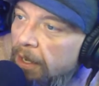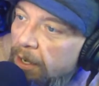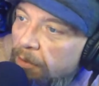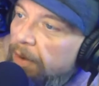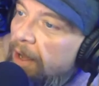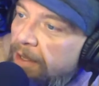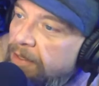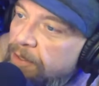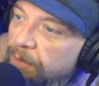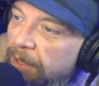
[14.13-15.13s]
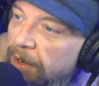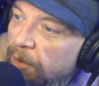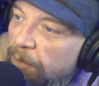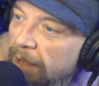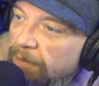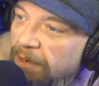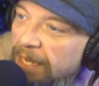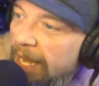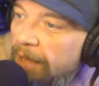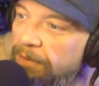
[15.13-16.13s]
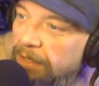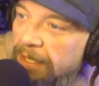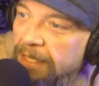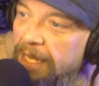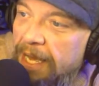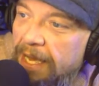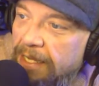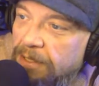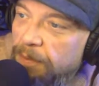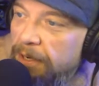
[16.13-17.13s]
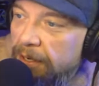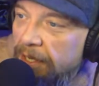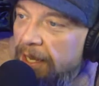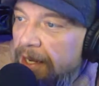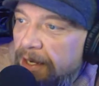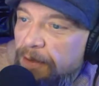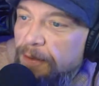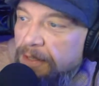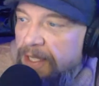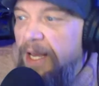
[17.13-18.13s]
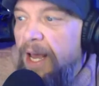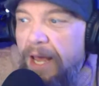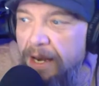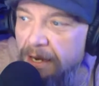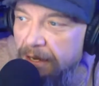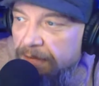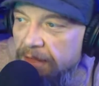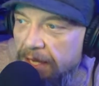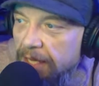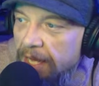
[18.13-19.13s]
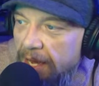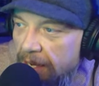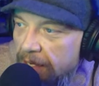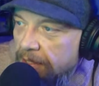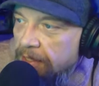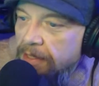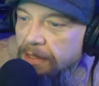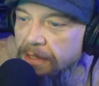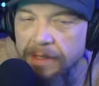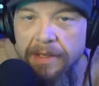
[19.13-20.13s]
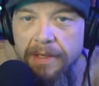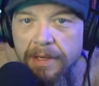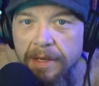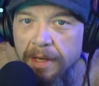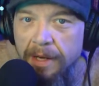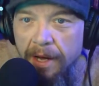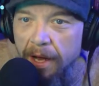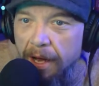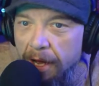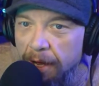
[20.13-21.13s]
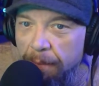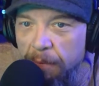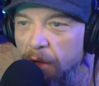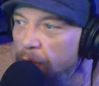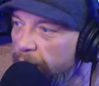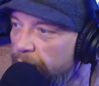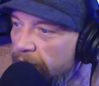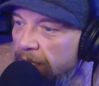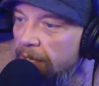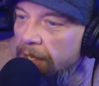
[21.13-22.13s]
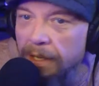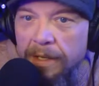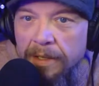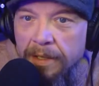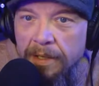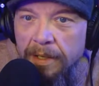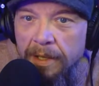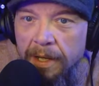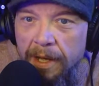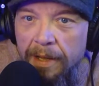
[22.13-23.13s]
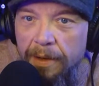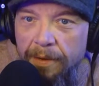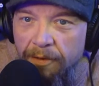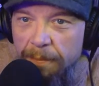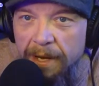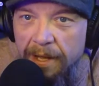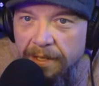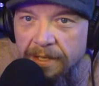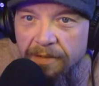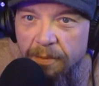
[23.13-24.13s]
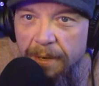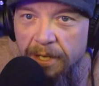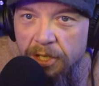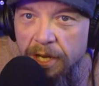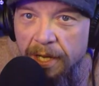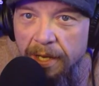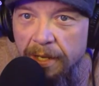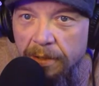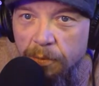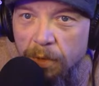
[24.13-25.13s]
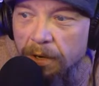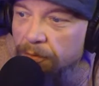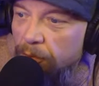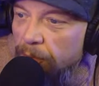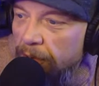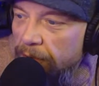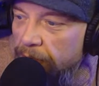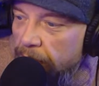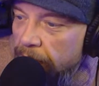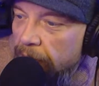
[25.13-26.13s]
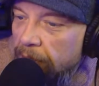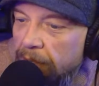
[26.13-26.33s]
All right. So we are rounding out the class. We are getting towards the end of the class. Hopefully, hello everybody. I see everybody checking in. Wonderful, wonderful.